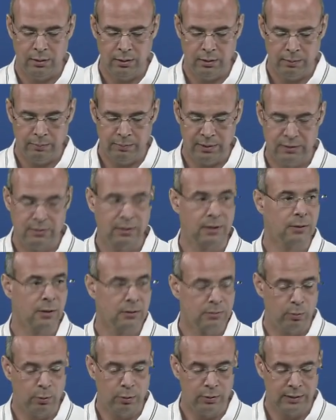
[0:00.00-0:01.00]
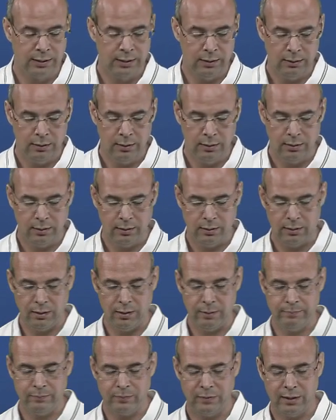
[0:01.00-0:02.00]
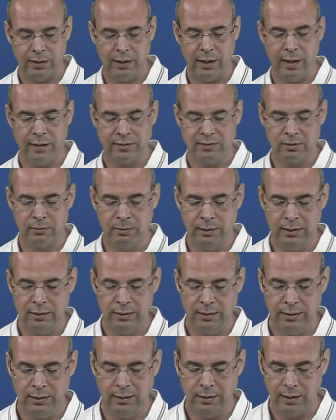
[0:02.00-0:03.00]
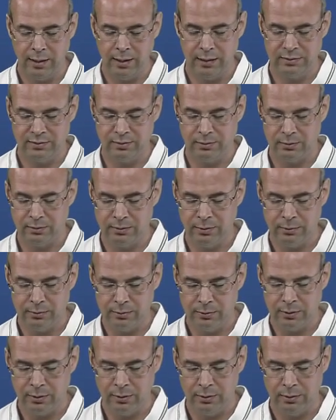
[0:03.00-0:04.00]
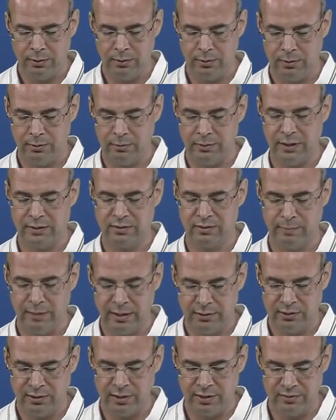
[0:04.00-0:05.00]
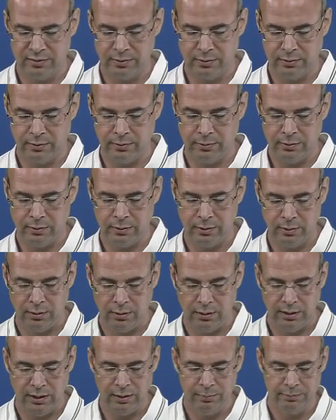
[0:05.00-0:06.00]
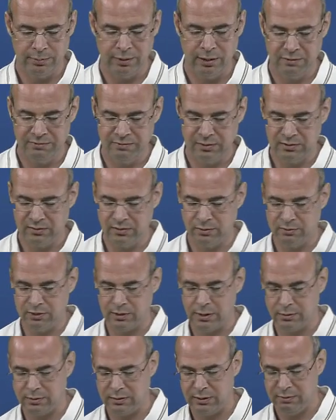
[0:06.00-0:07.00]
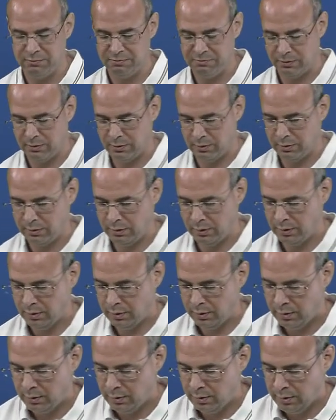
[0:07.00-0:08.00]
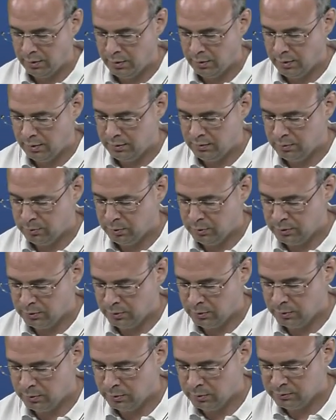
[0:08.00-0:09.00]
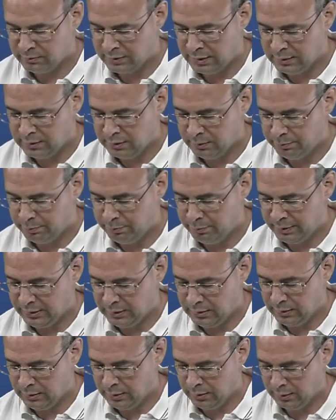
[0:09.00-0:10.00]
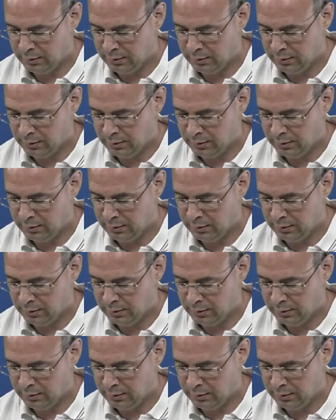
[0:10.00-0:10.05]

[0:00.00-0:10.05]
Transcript: but you're not walking, as quickly as you talk, or as much as you talk, imperfect subjunctive, you would already be